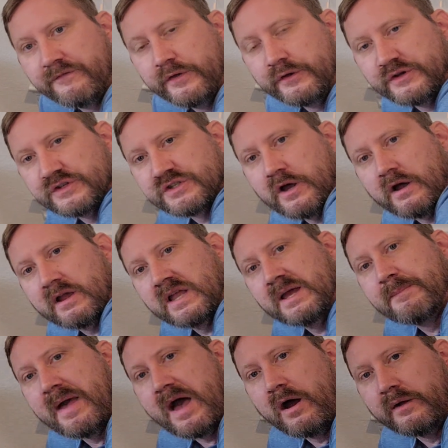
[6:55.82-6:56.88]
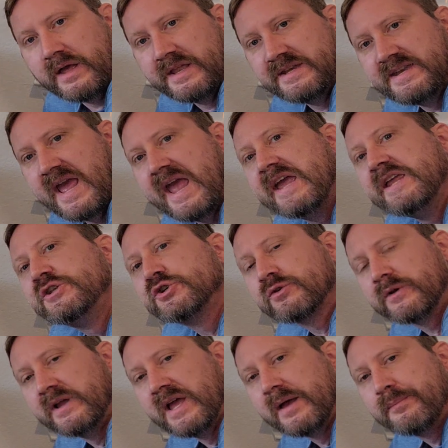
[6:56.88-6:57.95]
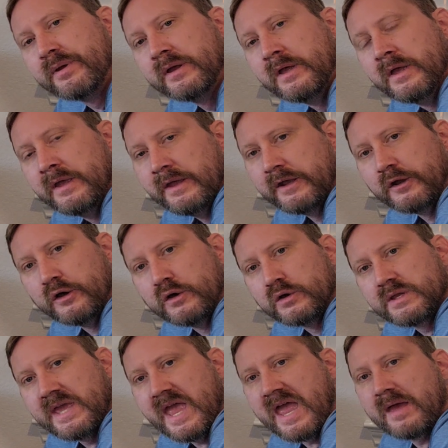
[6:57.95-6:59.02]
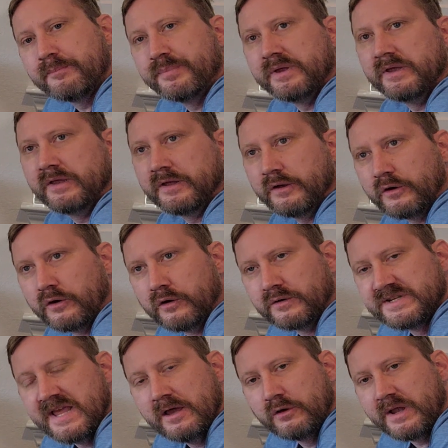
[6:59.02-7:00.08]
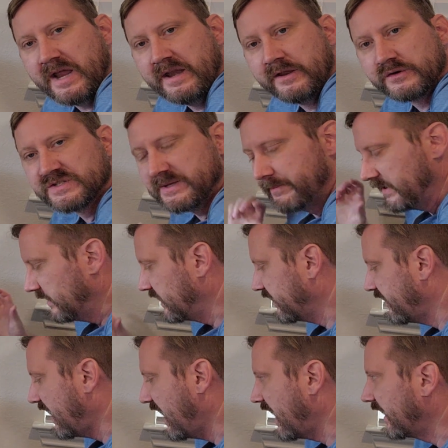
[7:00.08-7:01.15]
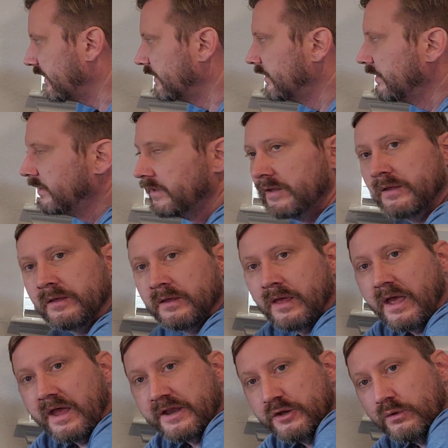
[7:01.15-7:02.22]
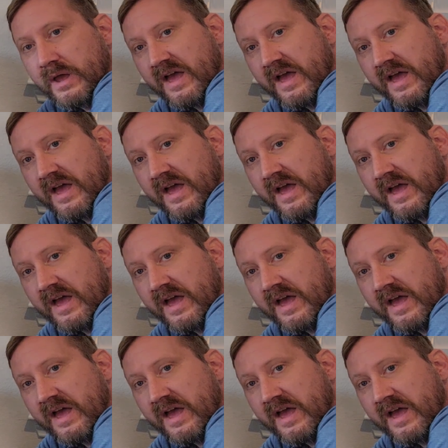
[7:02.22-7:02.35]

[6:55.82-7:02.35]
if you're just talking about a day trip, you know, camping or tailgating or something like that, and you